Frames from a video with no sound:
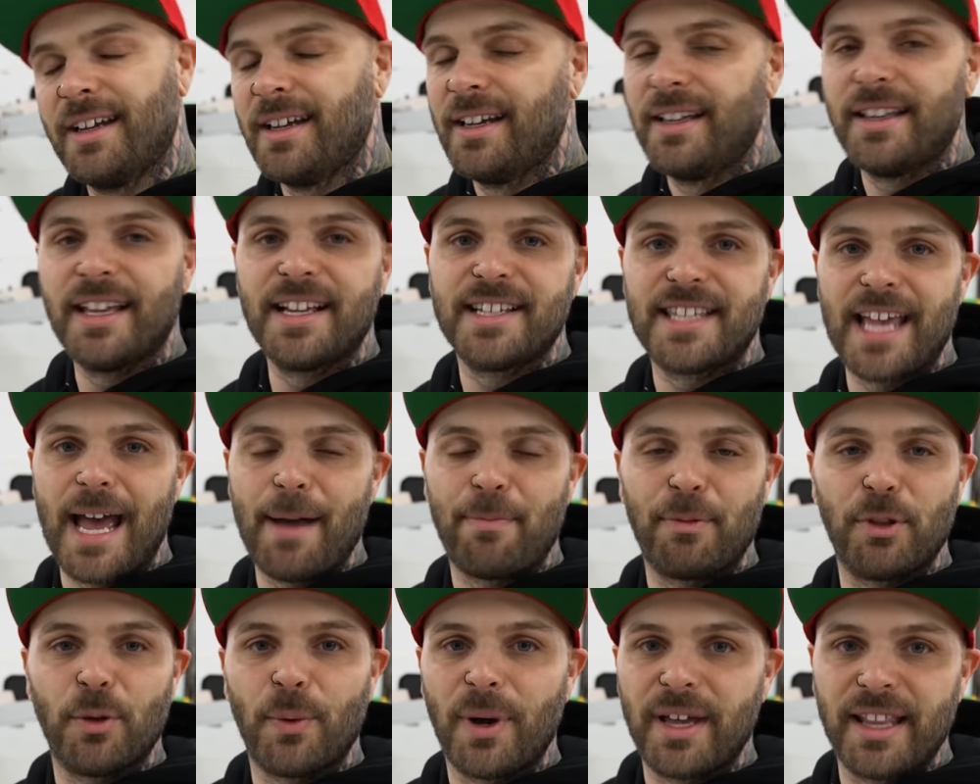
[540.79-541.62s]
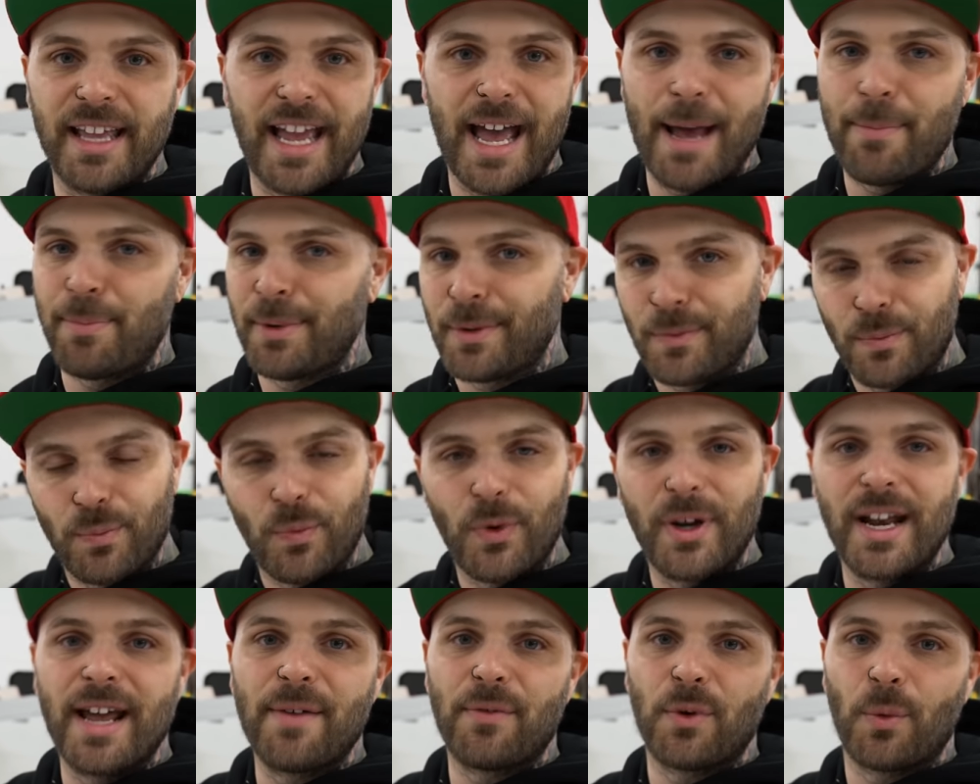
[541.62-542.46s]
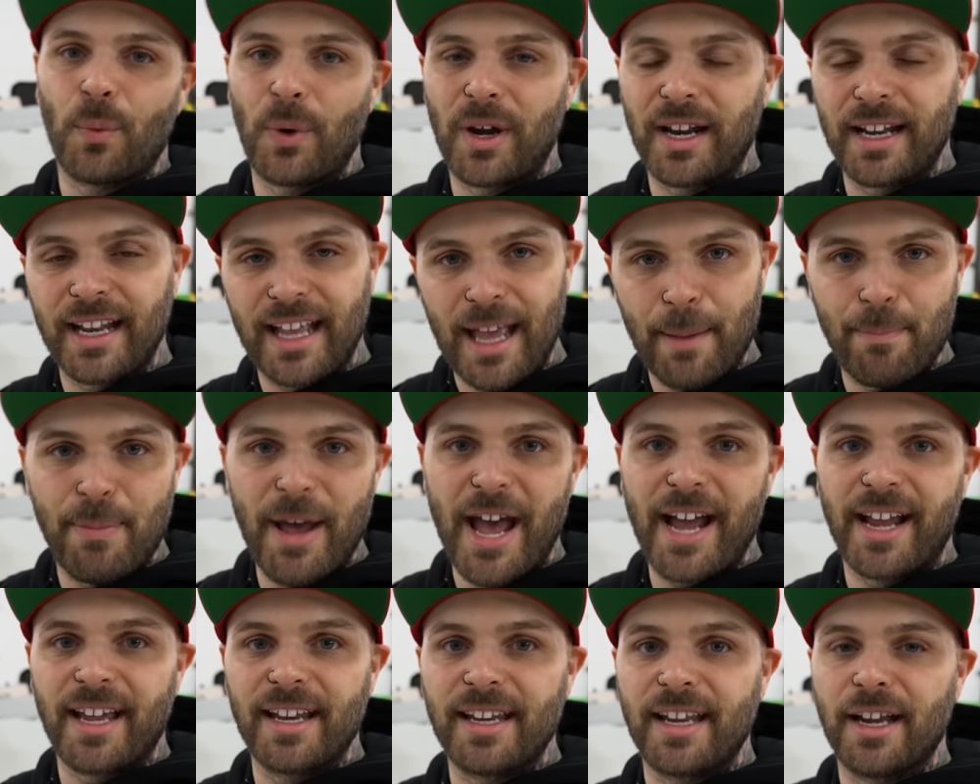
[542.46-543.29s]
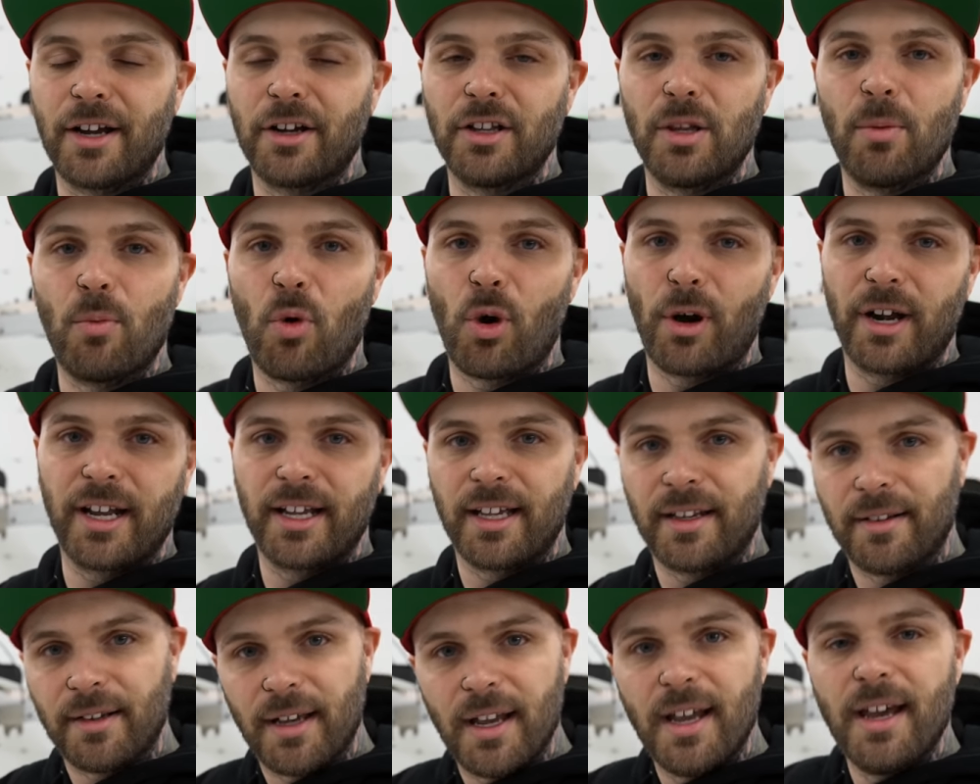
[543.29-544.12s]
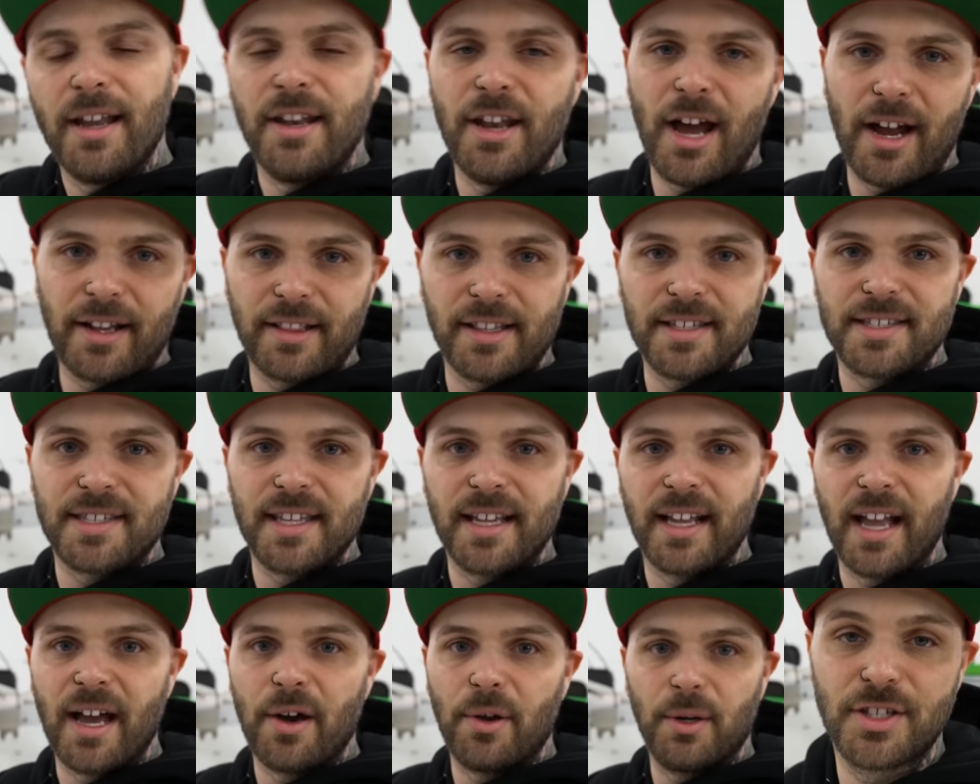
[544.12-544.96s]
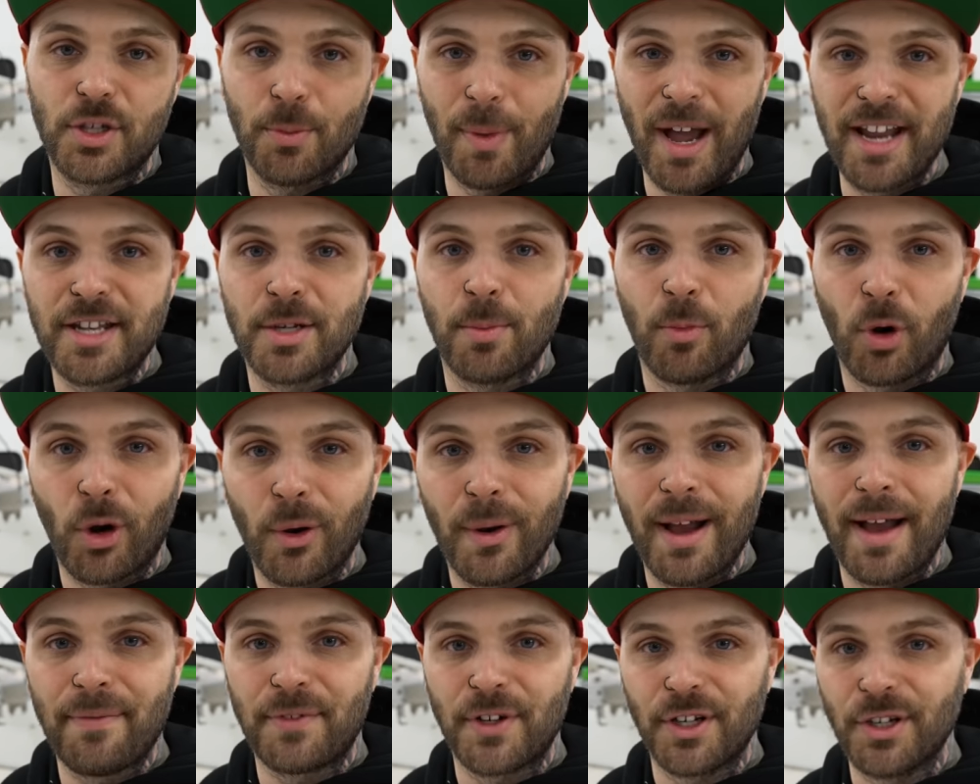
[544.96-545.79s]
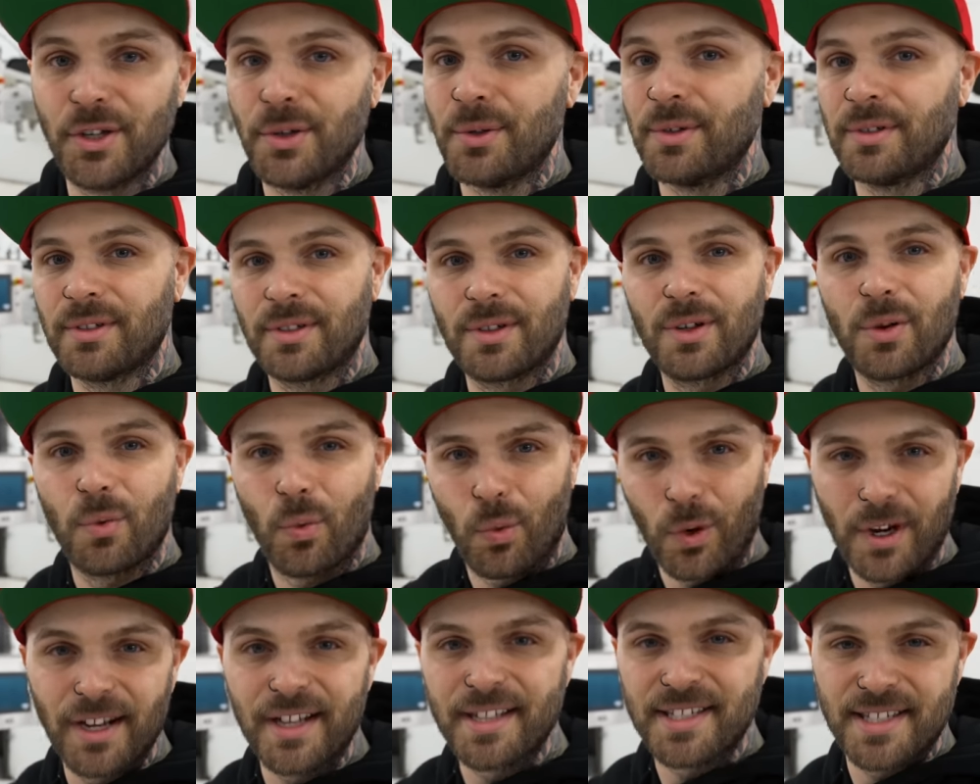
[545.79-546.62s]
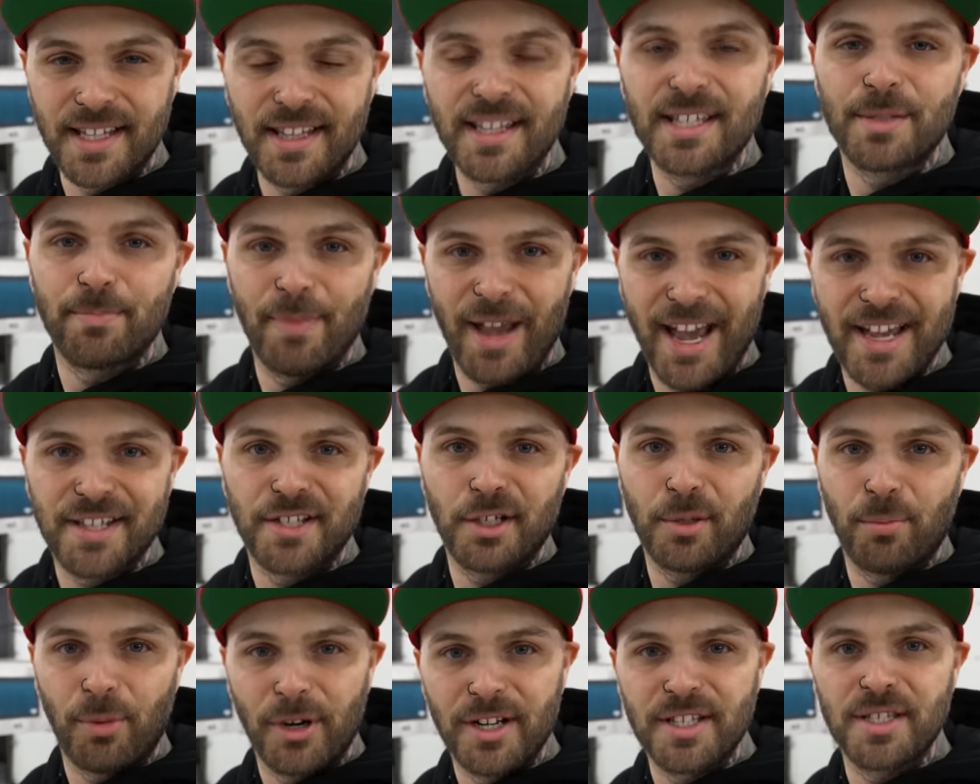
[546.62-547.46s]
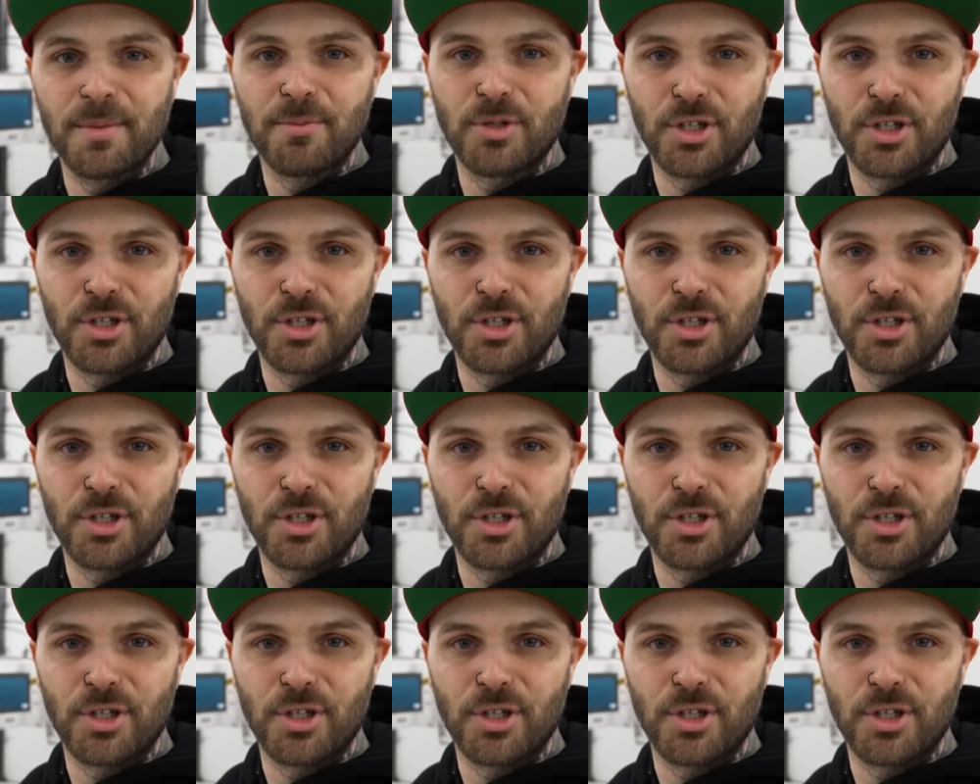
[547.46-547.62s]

things happen the way they happen, whatever. We're gonna get back in here in the morning and knock this thing out. So by tomorrow afternoon, we're gonna see this bastard print some